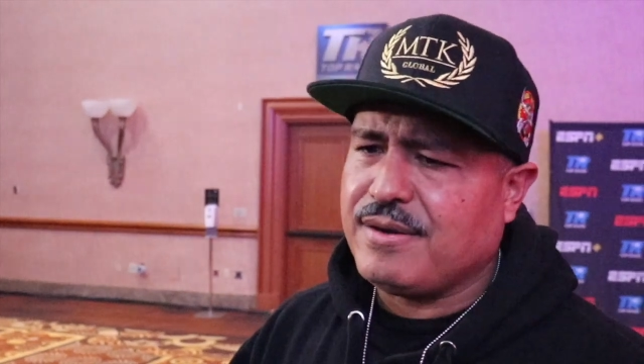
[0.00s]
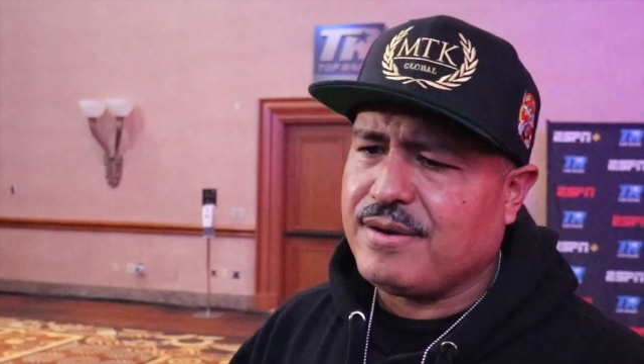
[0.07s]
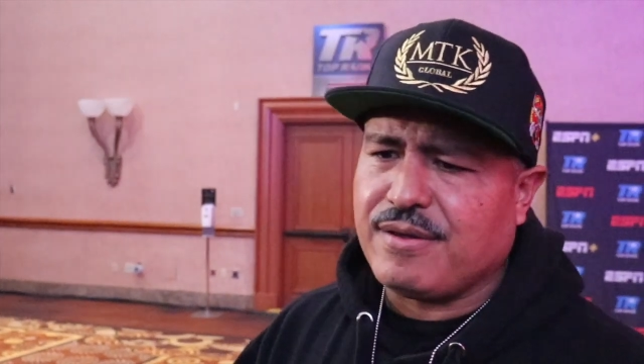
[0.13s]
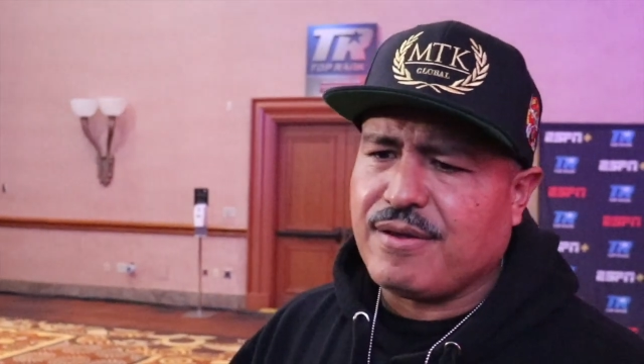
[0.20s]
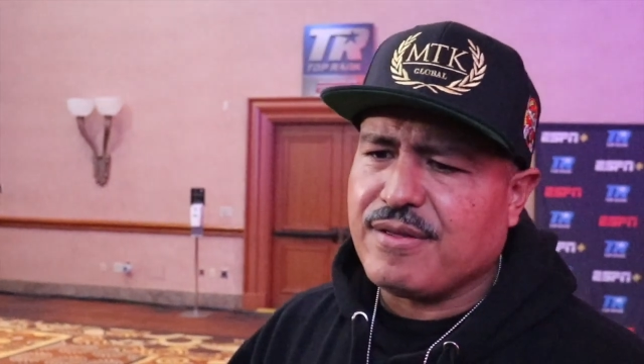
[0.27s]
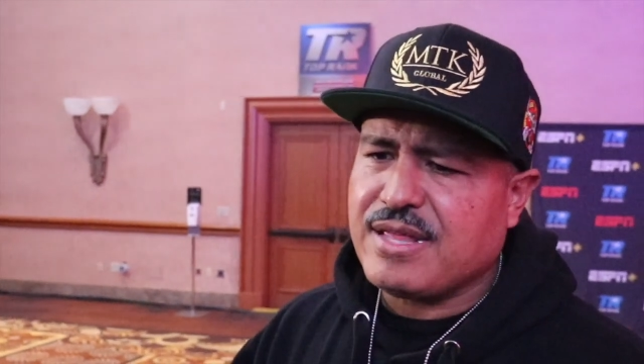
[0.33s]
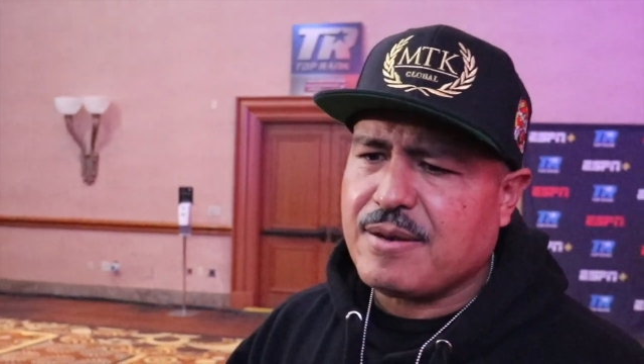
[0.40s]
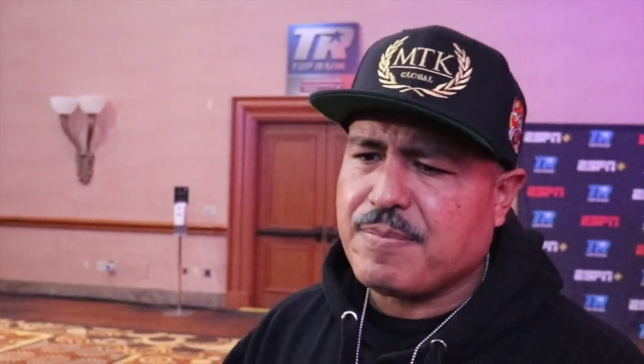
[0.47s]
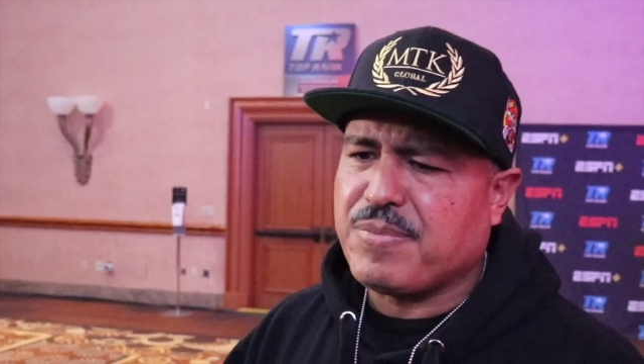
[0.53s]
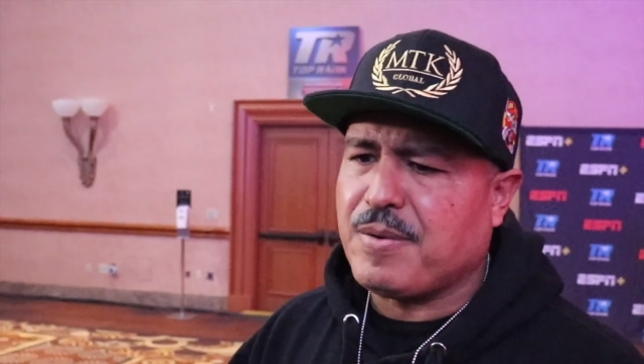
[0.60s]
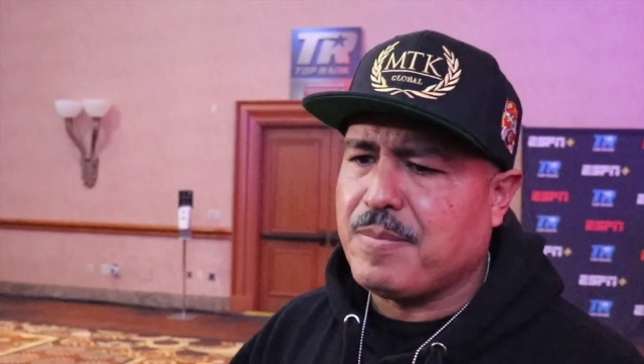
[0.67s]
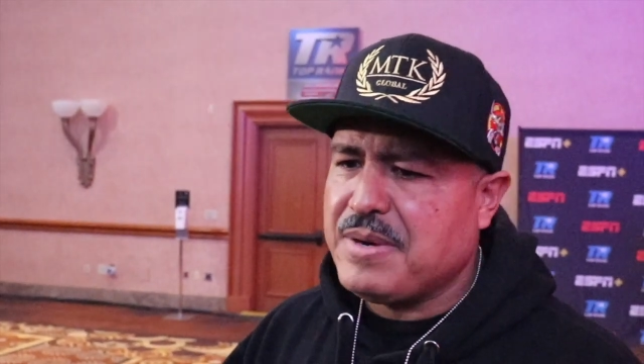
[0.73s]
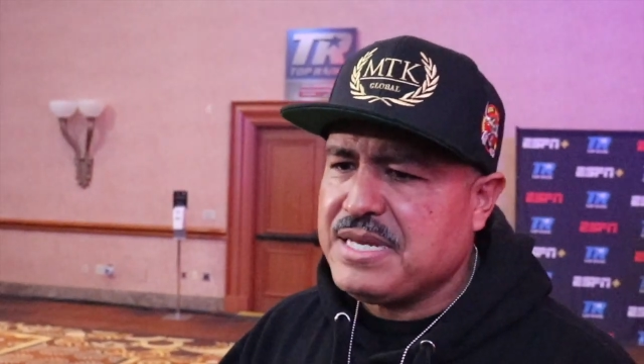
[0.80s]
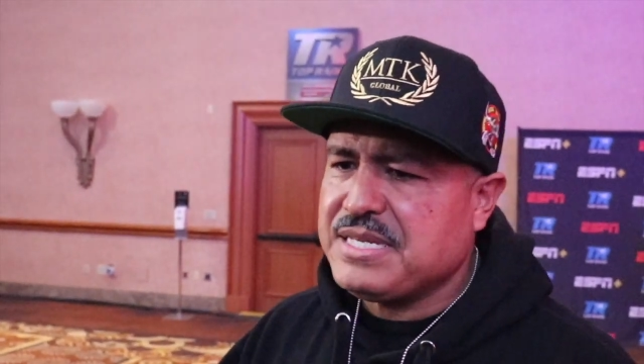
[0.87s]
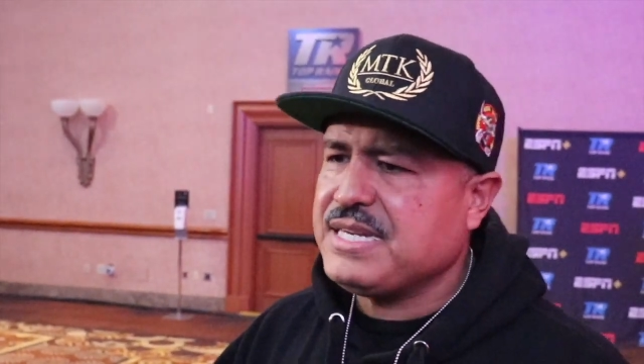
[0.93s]
All that
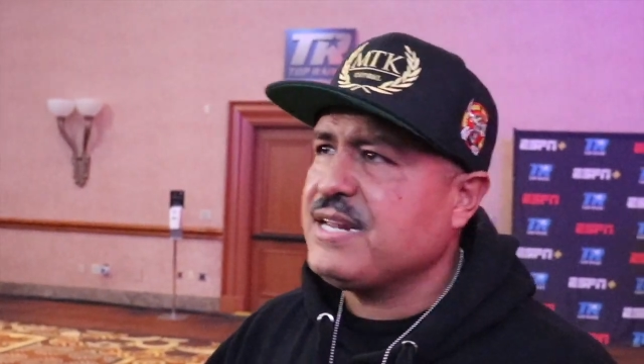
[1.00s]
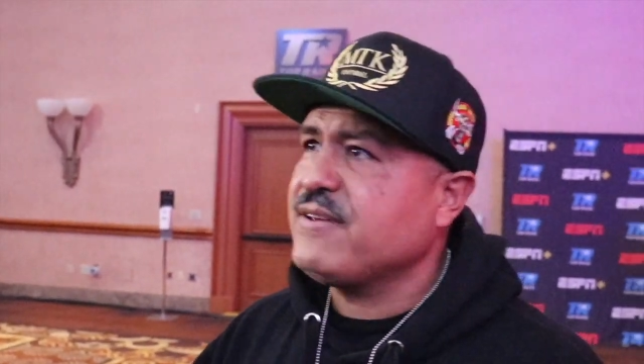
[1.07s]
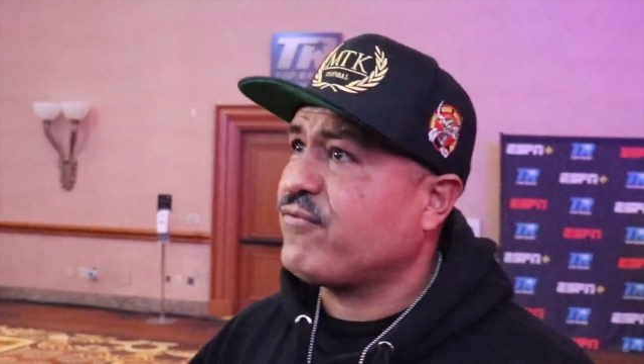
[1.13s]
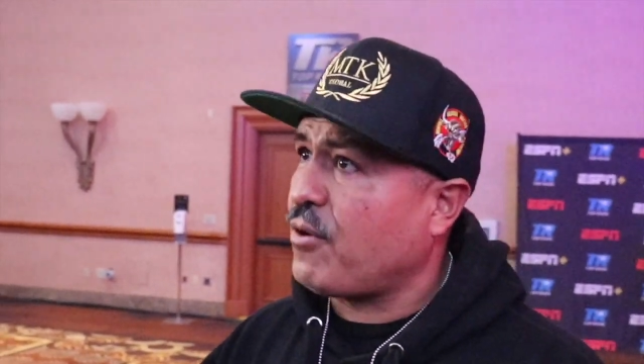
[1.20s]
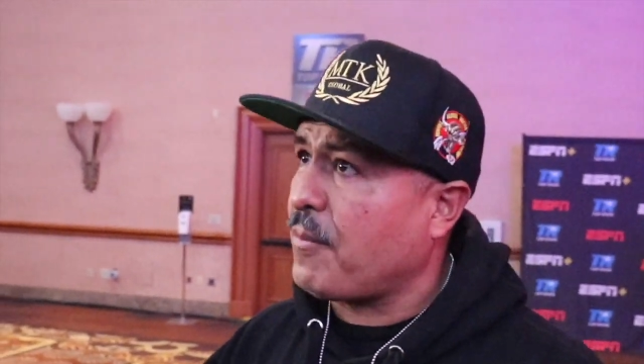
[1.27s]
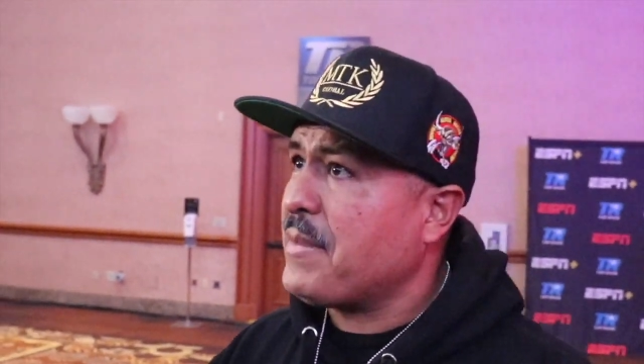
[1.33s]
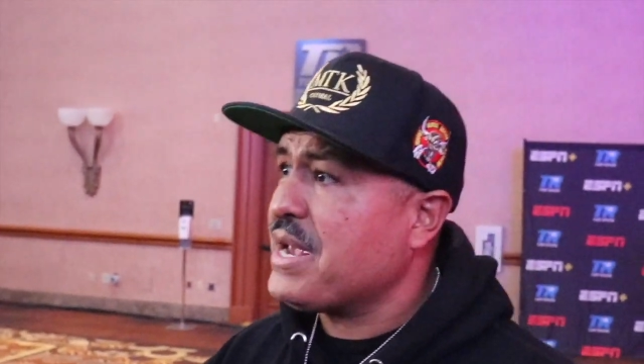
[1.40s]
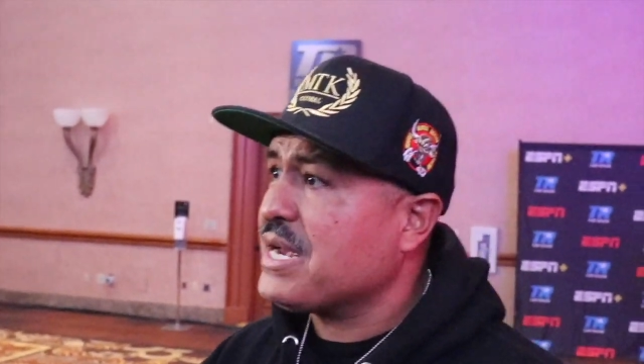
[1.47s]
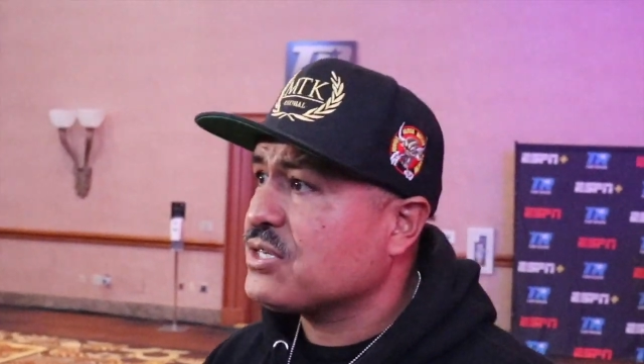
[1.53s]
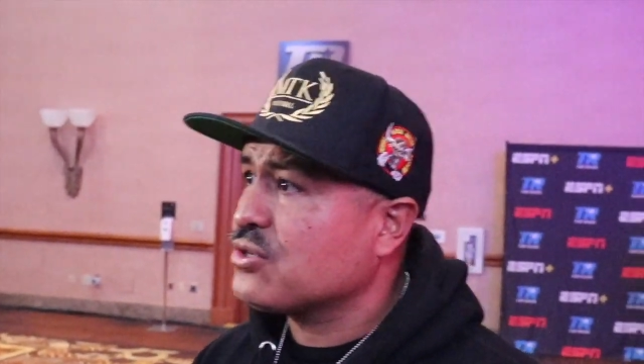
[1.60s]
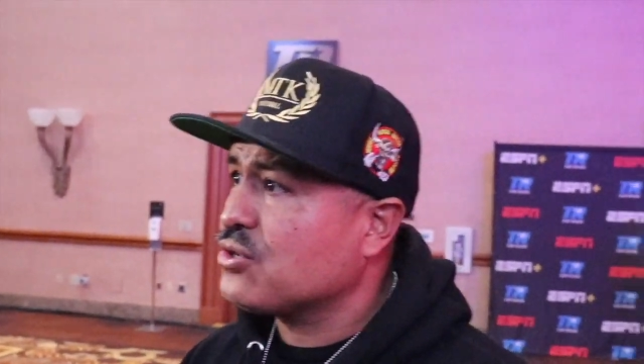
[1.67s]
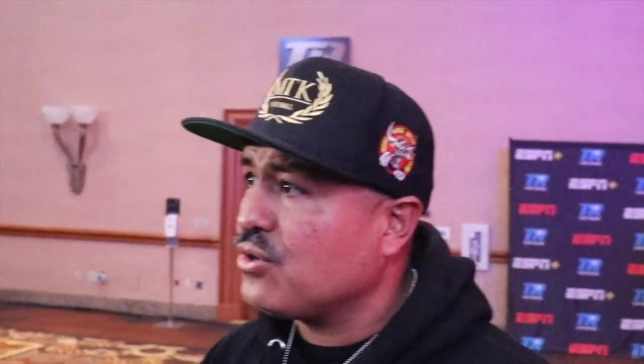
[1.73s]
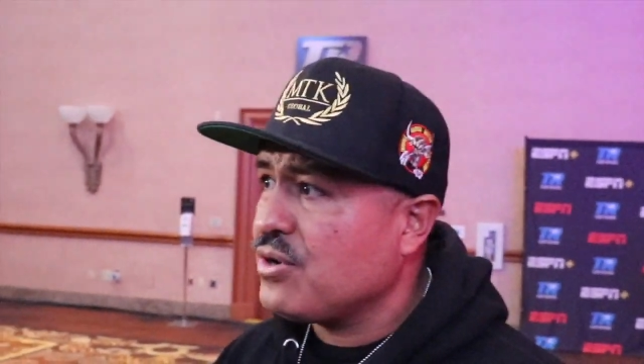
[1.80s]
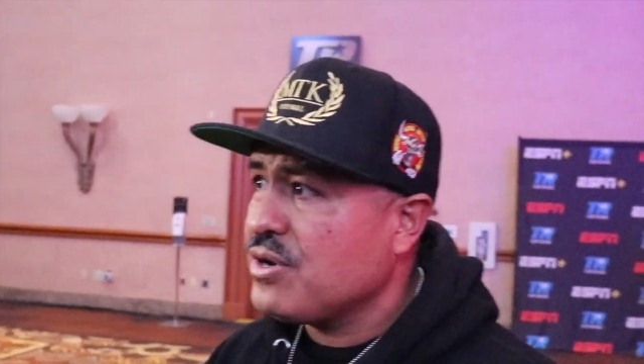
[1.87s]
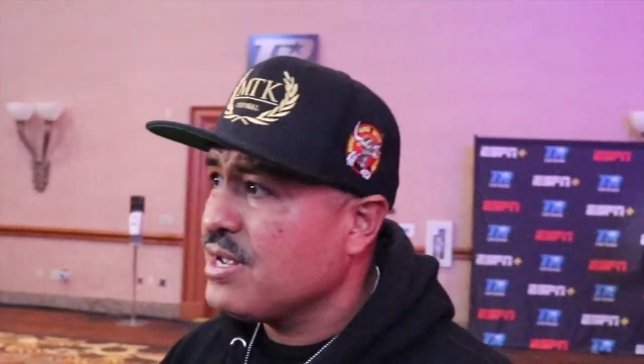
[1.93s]
publicity from
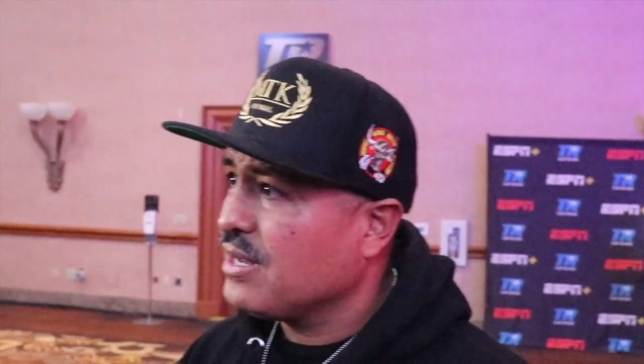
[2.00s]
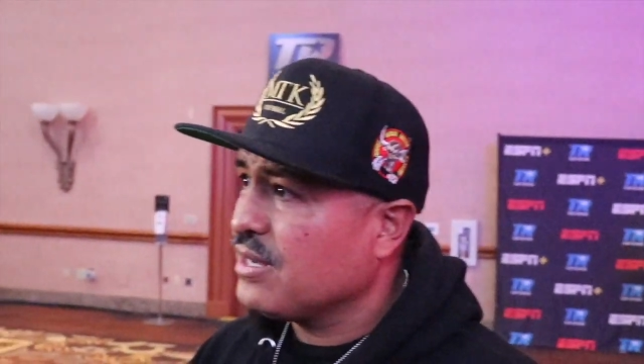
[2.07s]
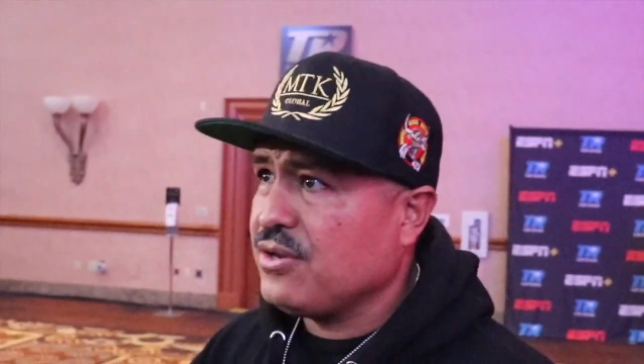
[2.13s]
Mexico.